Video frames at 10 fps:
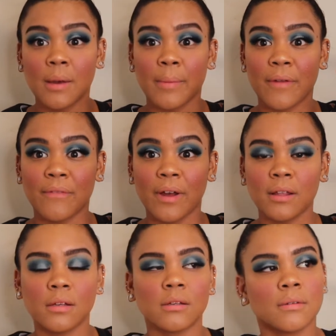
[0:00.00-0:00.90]
But I find
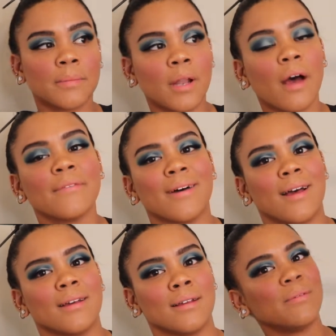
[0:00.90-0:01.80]
when I
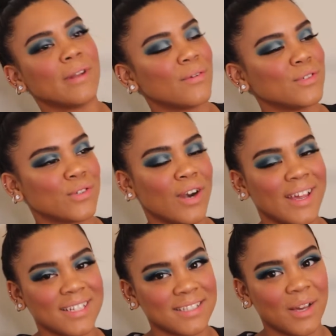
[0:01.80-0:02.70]
was
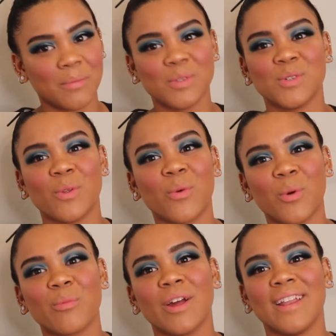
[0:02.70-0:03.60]
trying to come into the
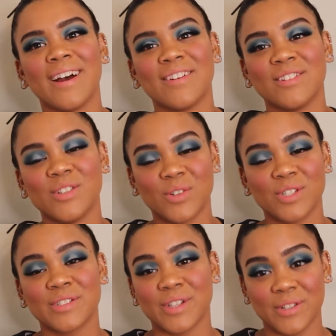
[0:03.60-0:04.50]
room right now and the door
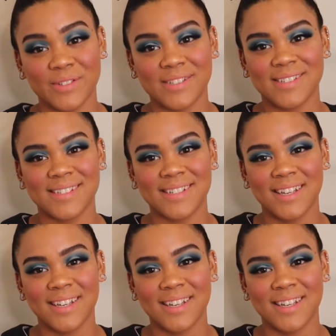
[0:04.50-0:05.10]
is closed.